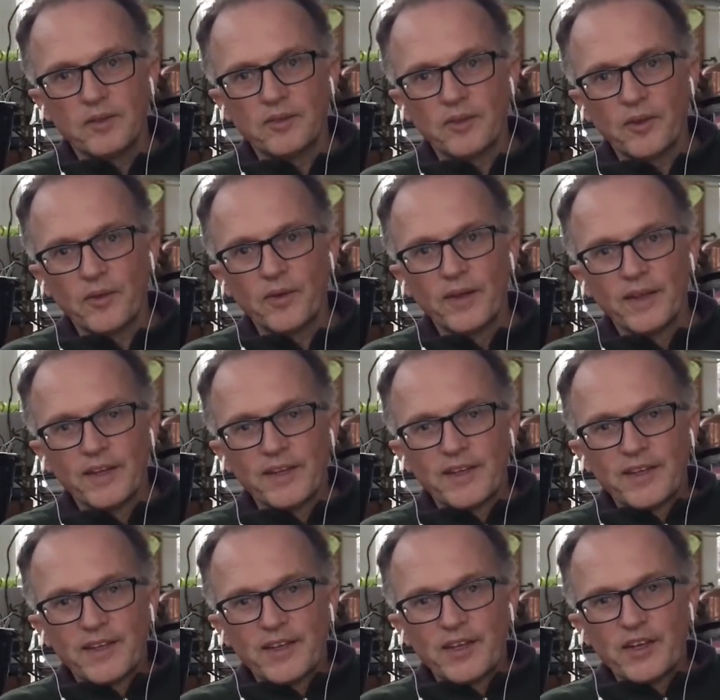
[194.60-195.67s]
so,
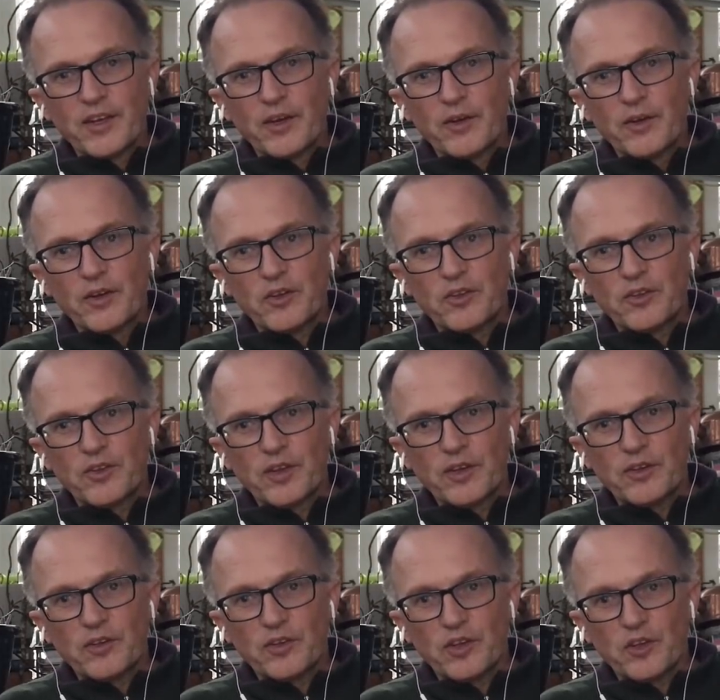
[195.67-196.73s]
you know, it's
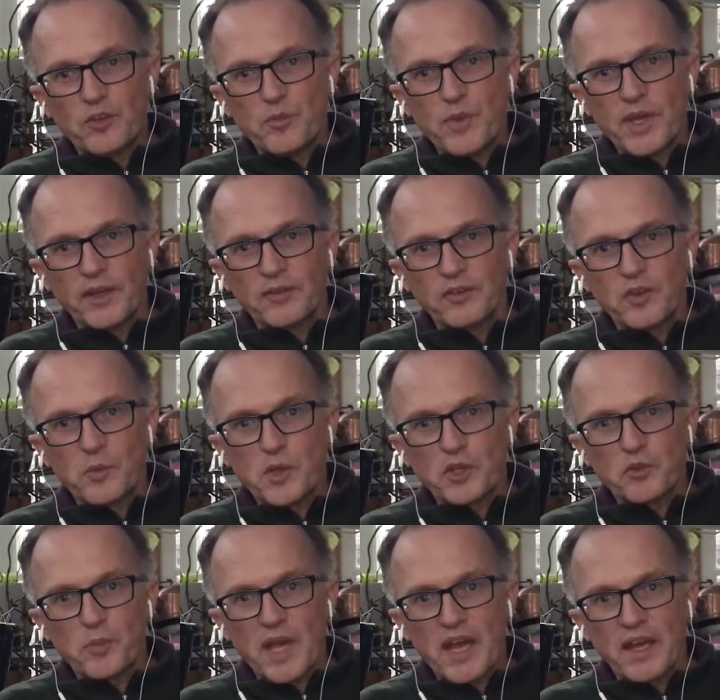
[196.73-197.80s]
it's it's mixed, a
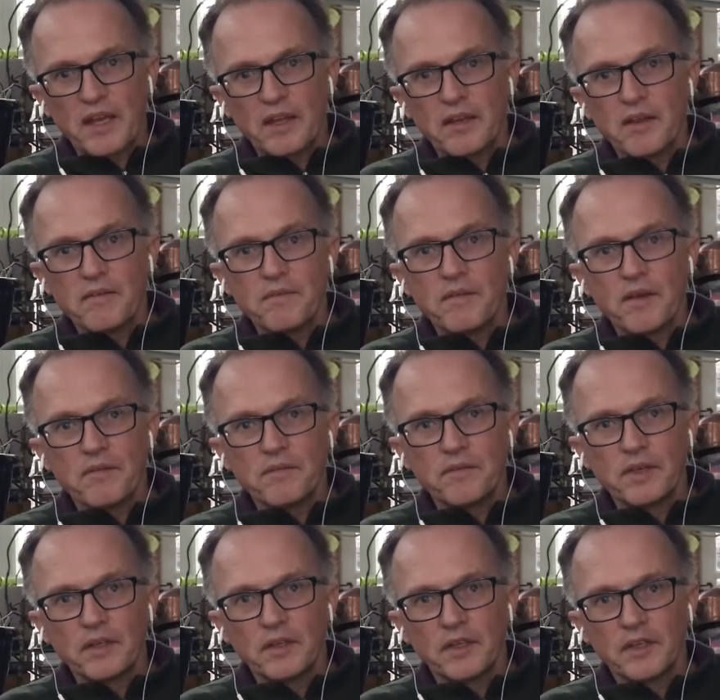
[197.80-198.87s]
mixed bag of, of
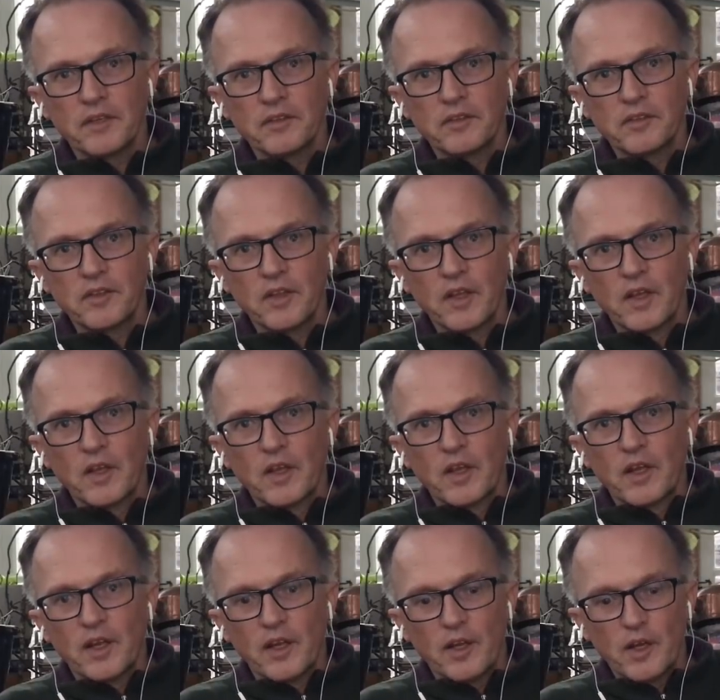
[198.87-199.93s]
feelings.
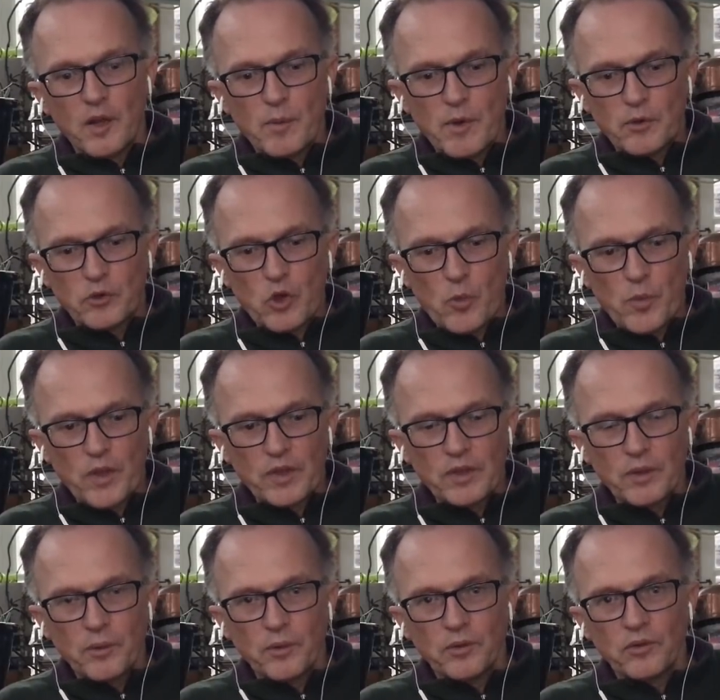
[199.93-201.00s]
Um, I was hoping
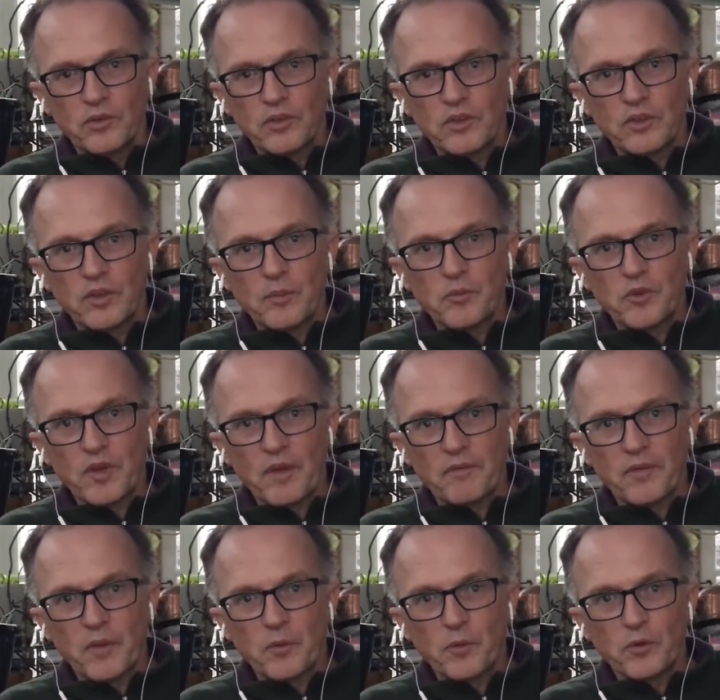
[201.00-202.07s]
there was some stuff
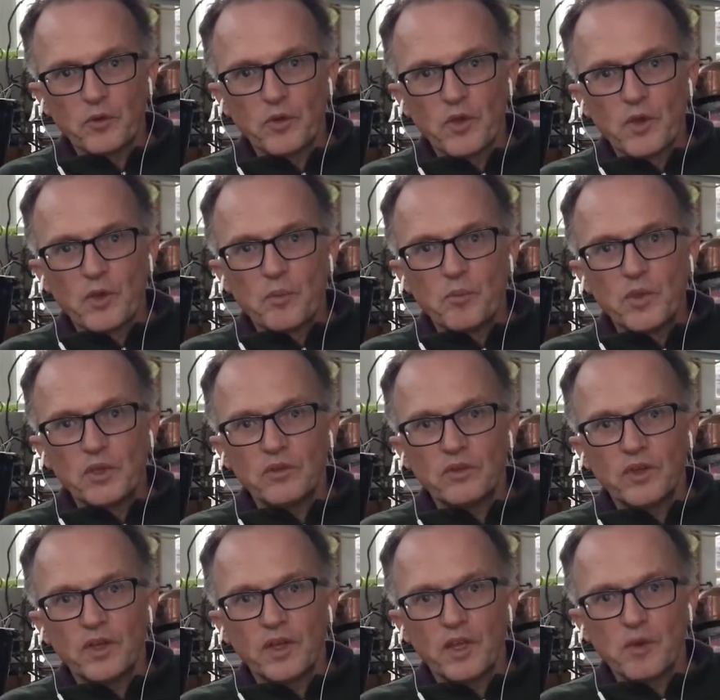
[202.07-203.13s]
that was
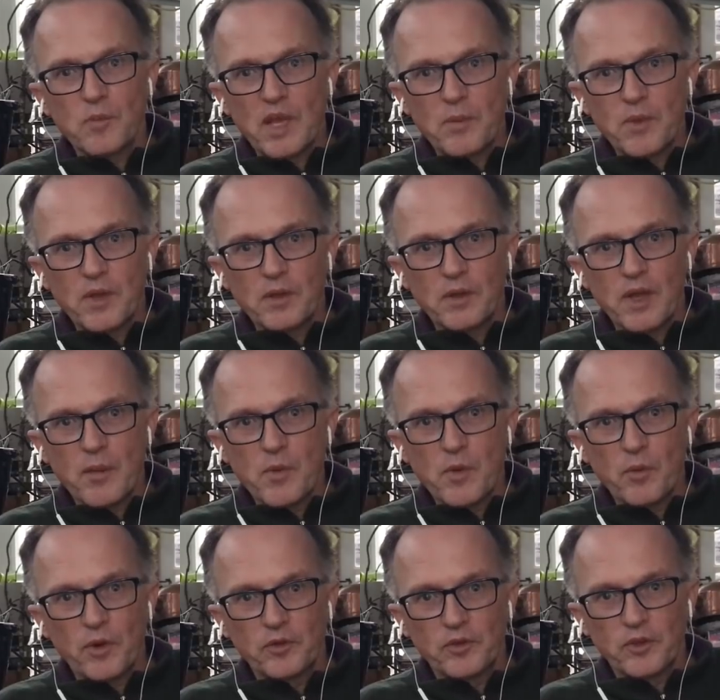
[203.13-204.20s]
missing, and maybe climate
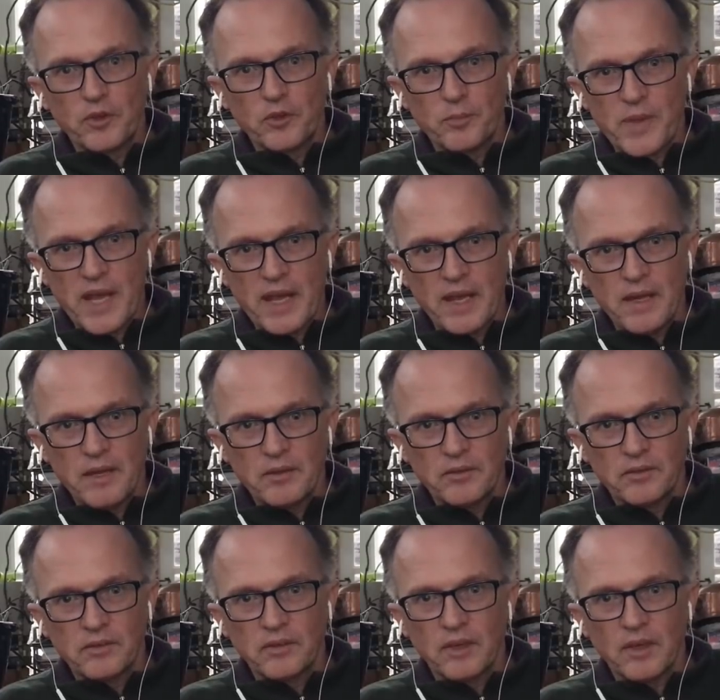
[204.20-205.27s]
wasn't as bad
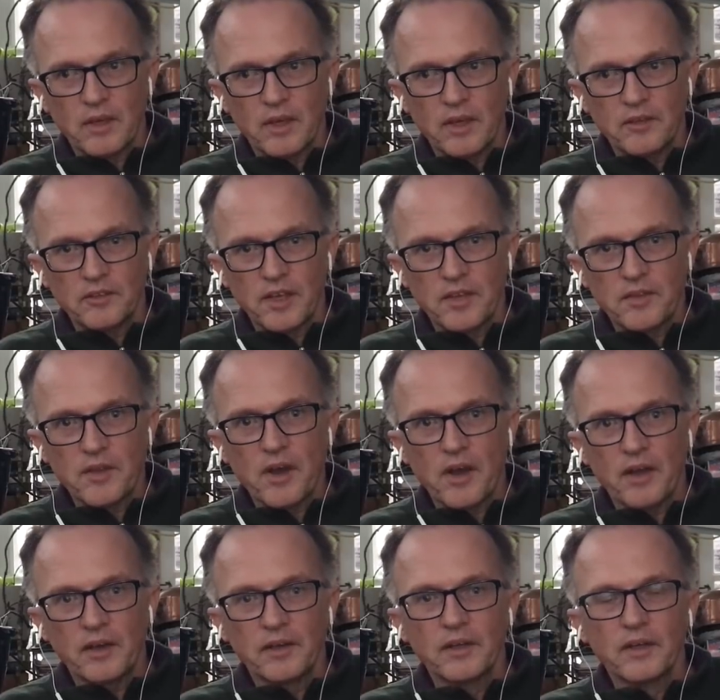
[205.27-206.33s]
as uh, as I
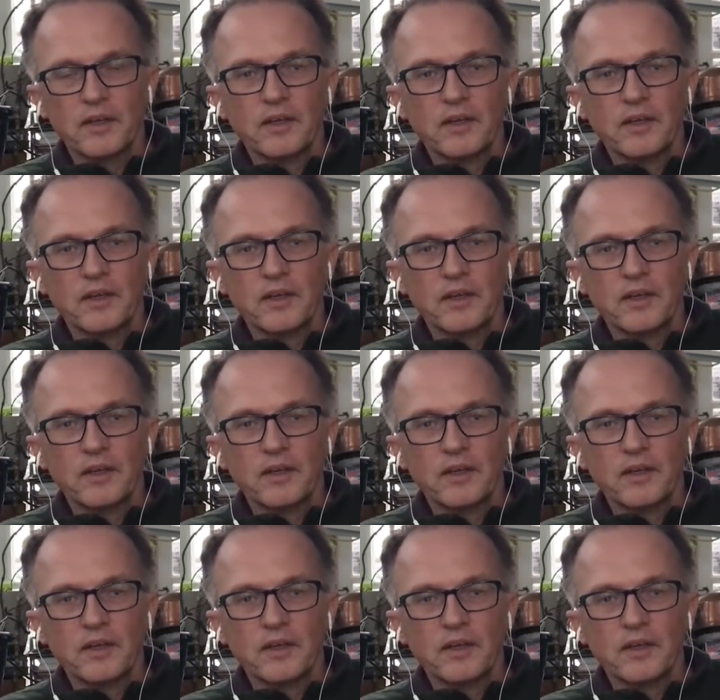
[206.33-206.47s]
thought.